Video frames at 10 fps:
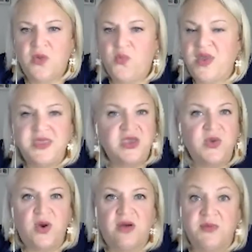Whether
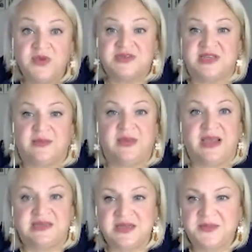you are a museum
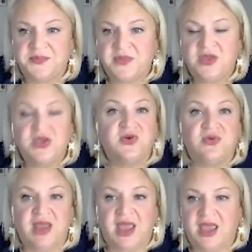leader, you
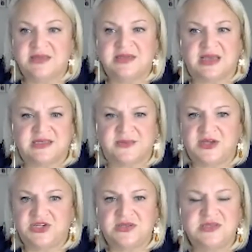create
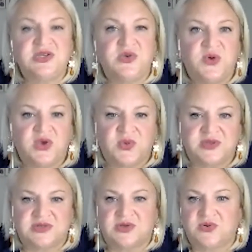exhibitions, you work with
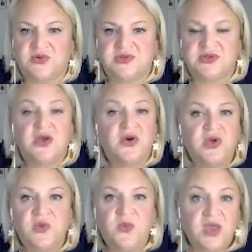schools, or
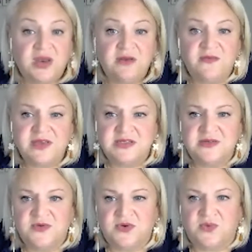you work at a
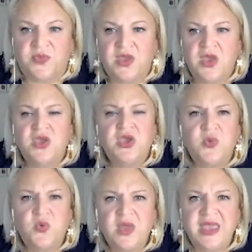festival, you
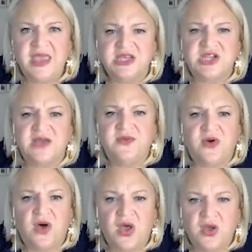will each have
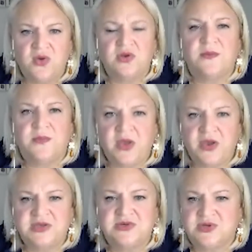your own
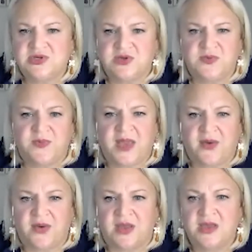personal
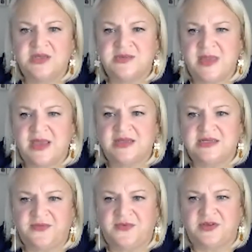superpower to make a
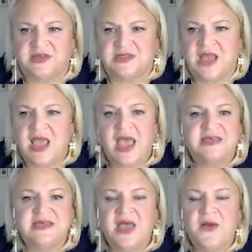difference and
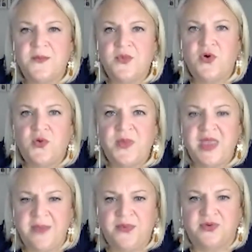to help more
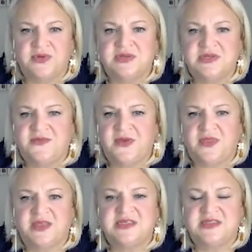people to feel
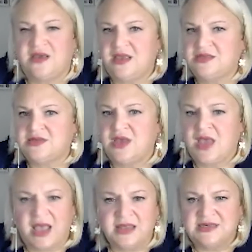that science
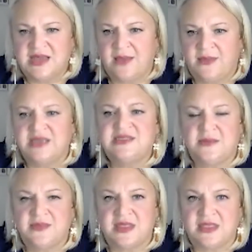and STEM is
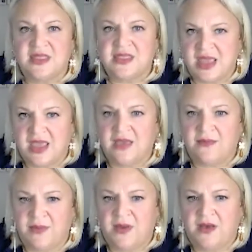something that they can
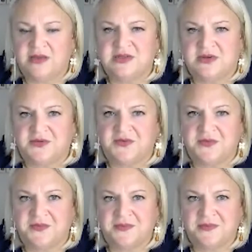be part of.
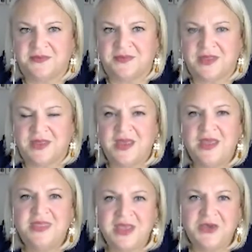
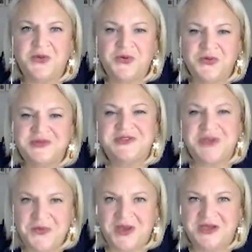Thank you all
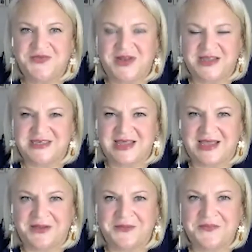so much for
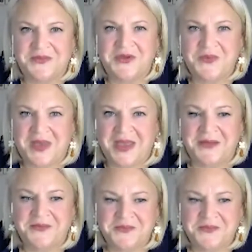listening. Goodbye.